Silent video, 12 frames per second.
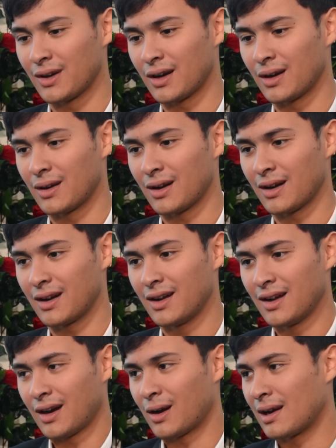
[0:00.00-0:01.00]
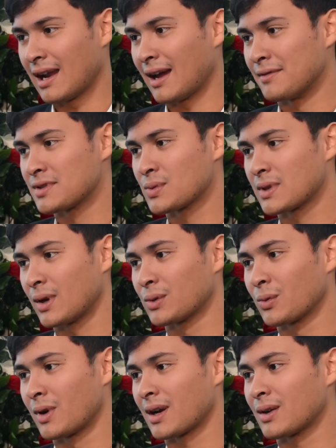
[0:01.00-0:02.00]
our our lives without
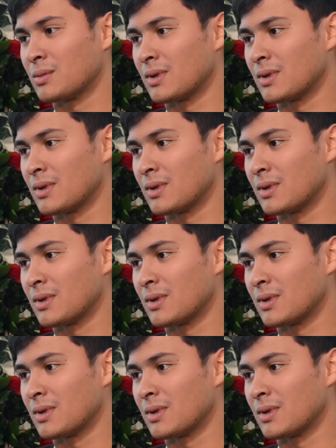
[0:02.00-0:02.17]
working.